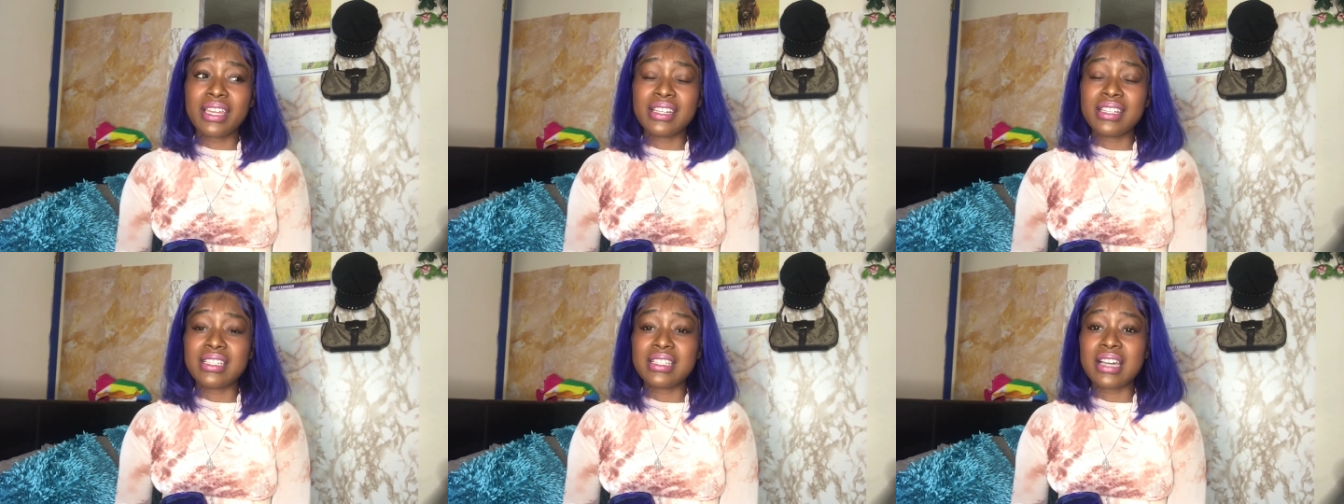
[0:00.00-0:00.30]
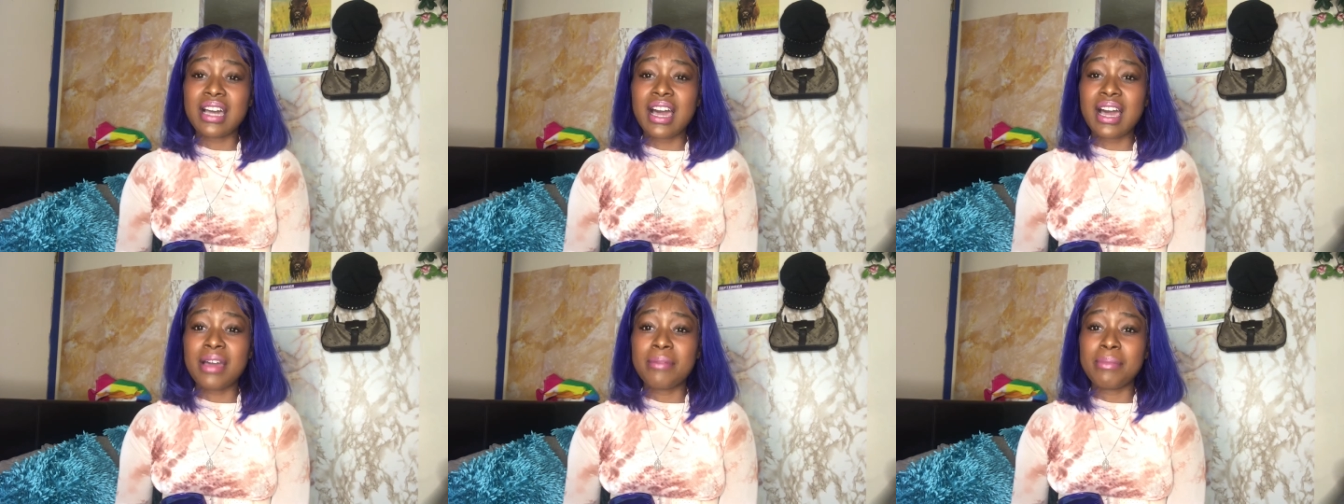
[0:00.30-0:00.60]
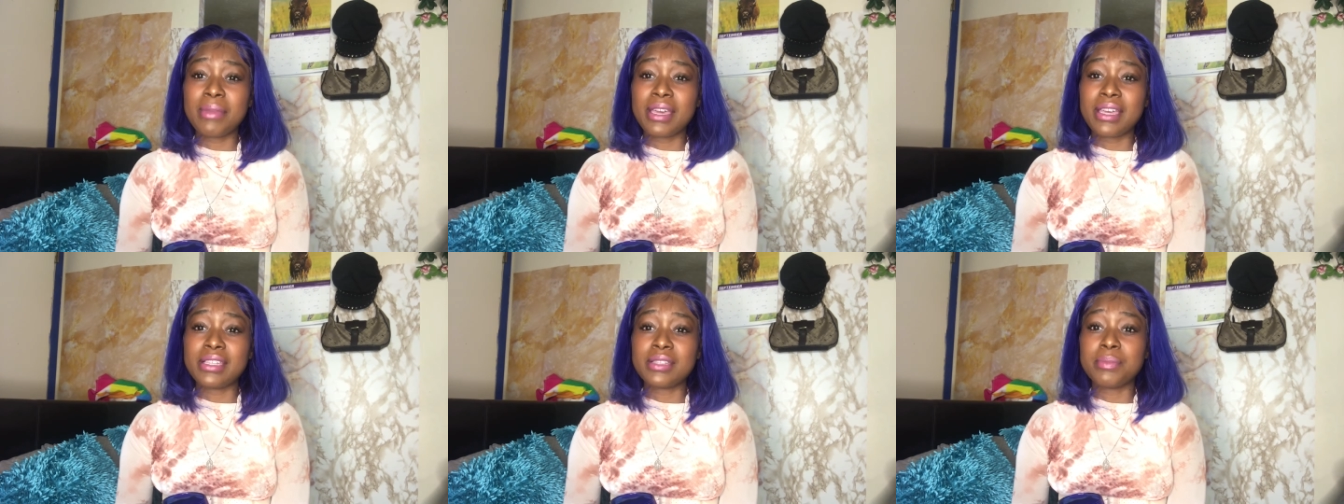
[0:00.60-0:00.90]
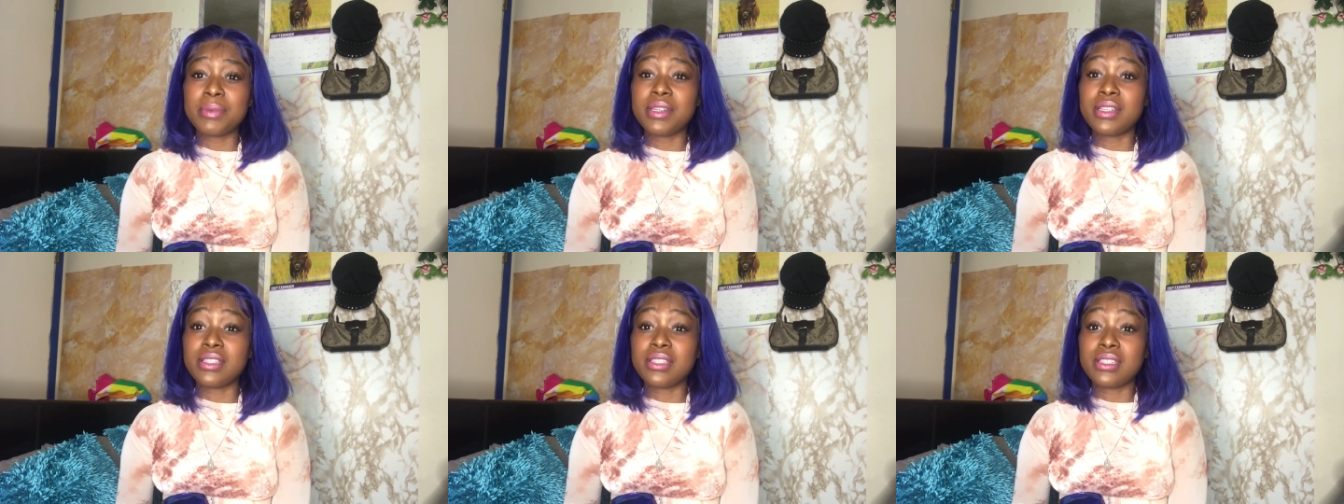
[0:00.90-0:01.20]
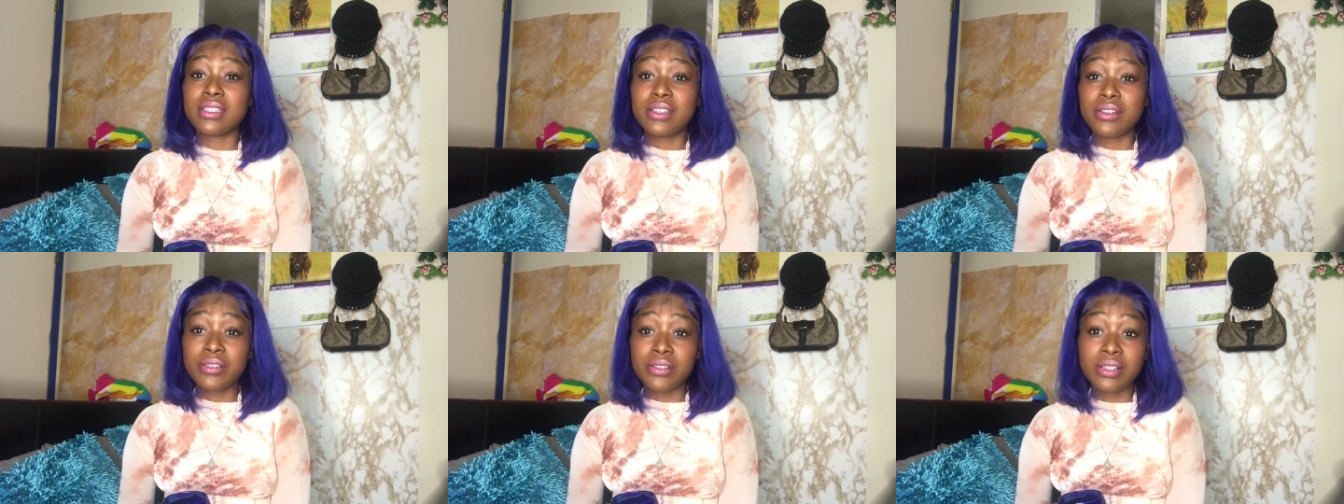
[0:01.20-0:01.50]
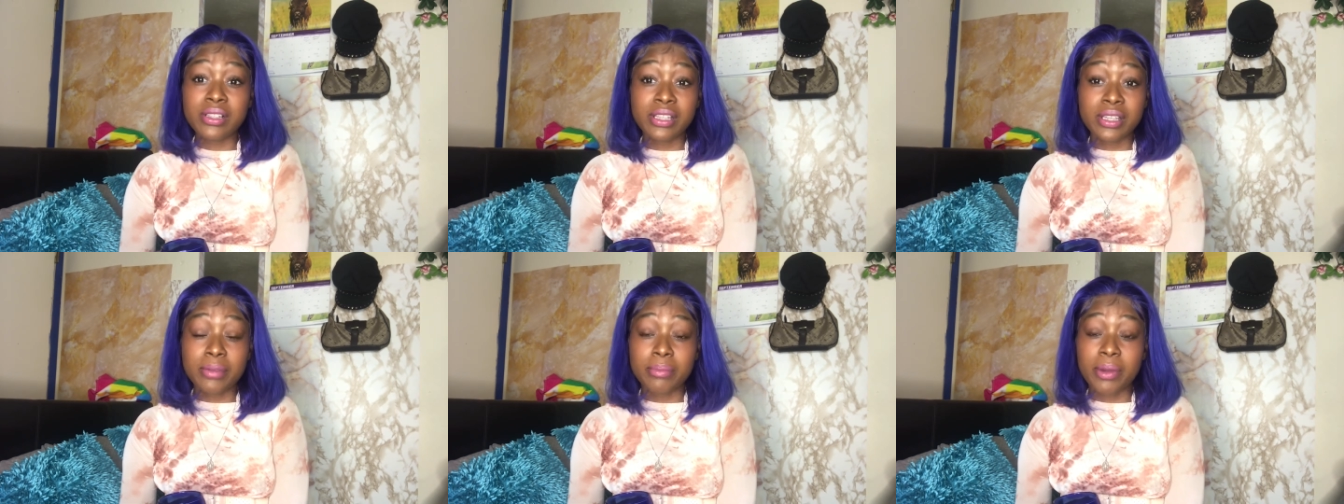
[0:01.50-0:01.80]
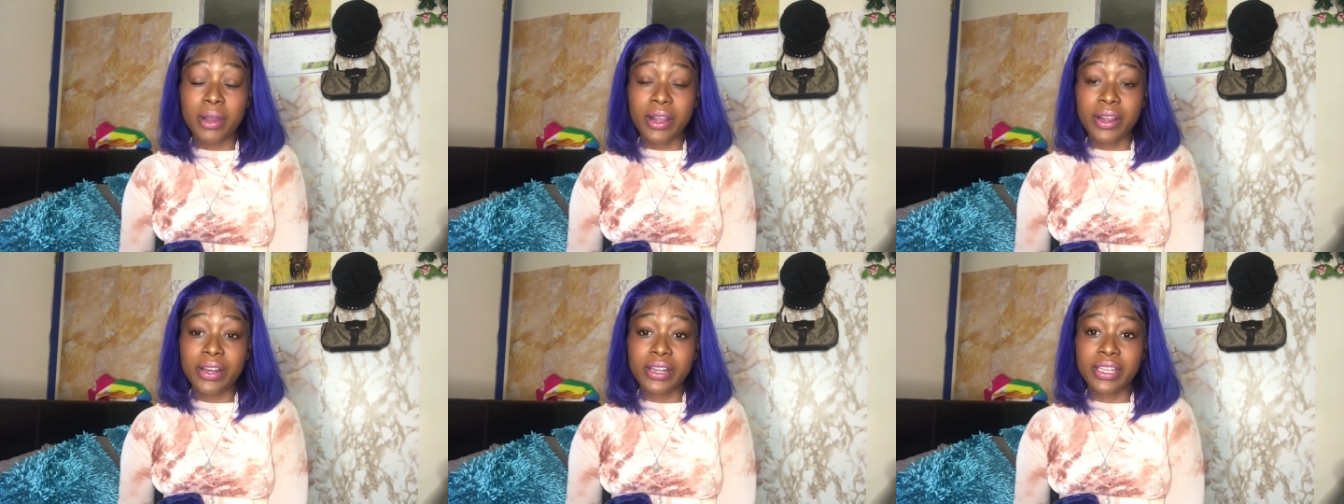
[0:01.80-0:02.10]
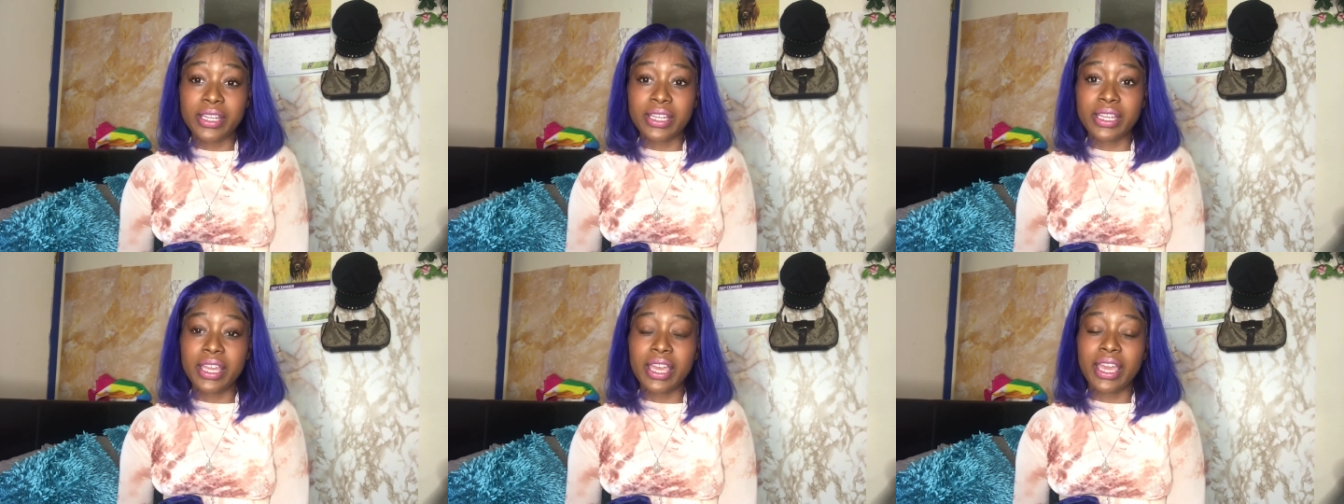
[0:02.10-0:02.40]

it's a hot mess, but it's still a lit party